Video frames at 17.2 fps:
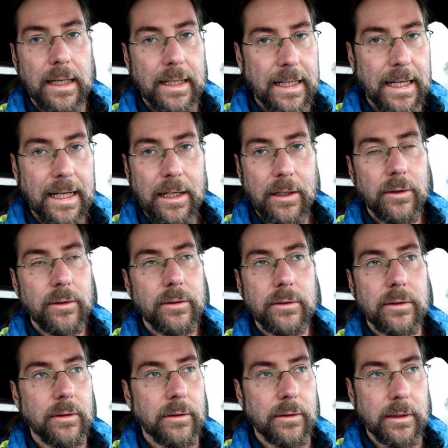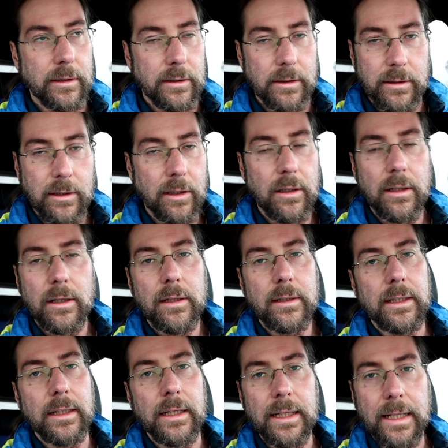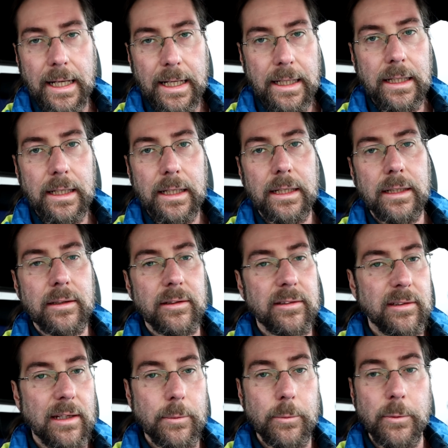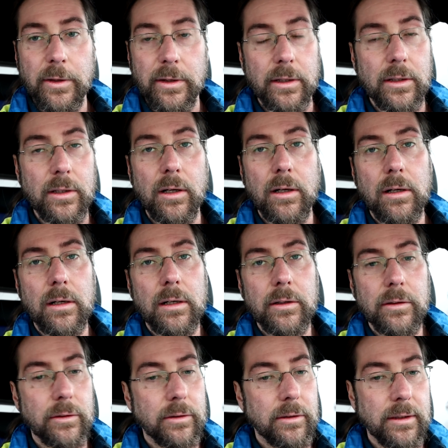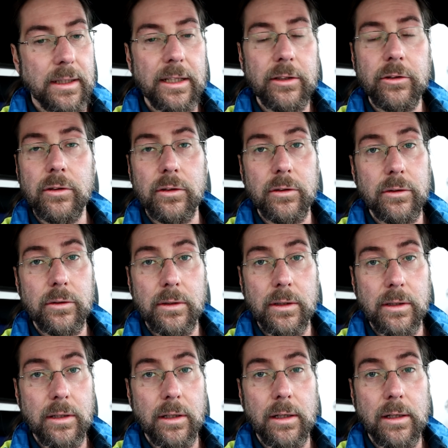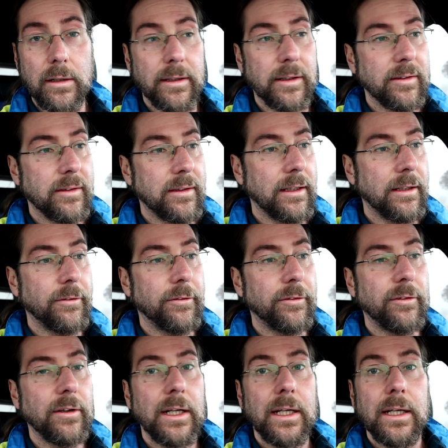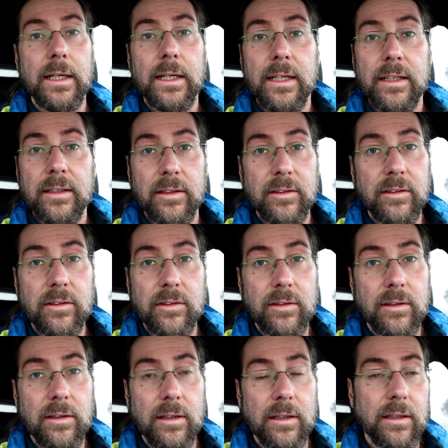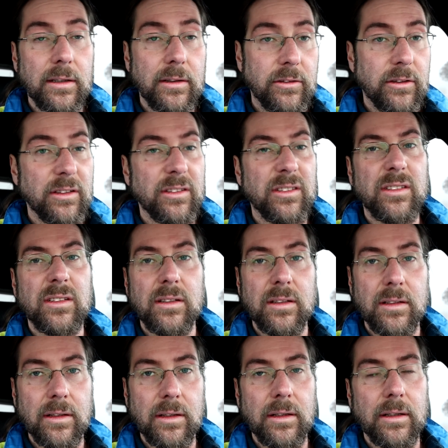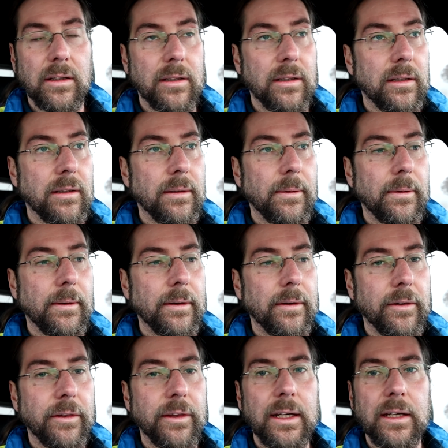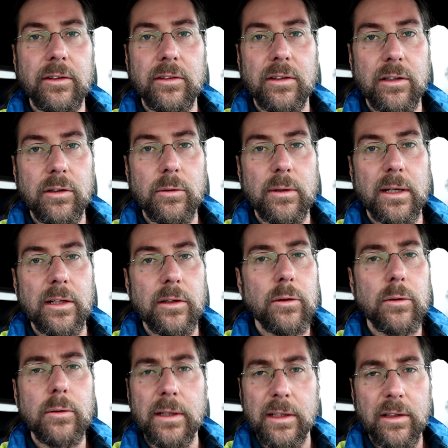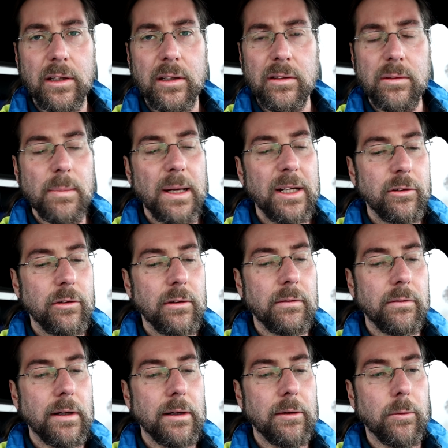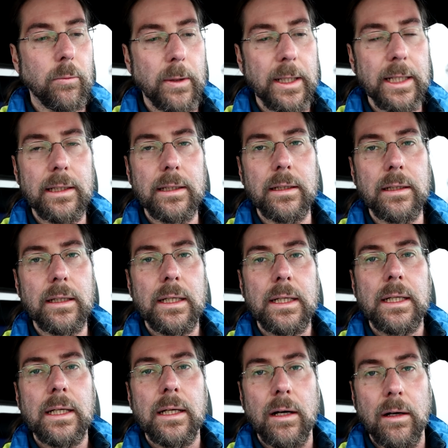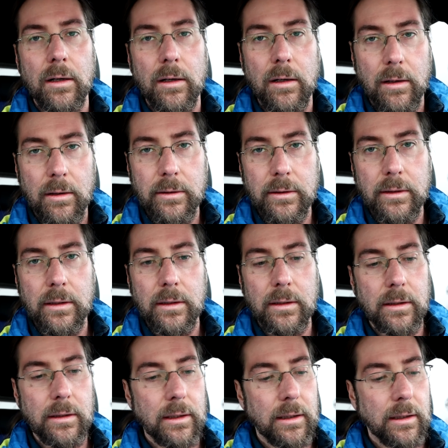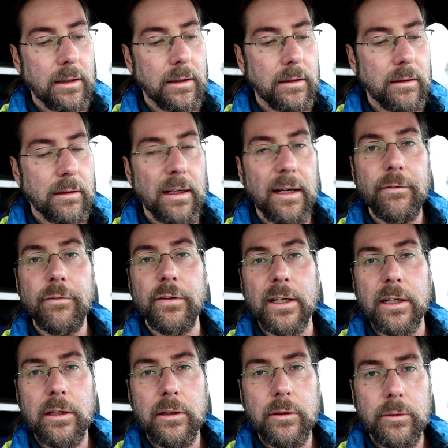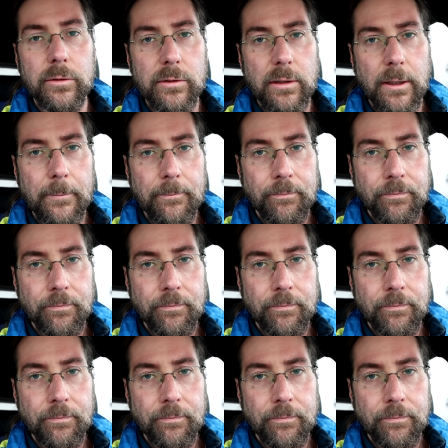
account or the card and then adding it, the same with the card, the connection to the car and stuff. This is just things that you can do. It's mentioned very well on the FAQs.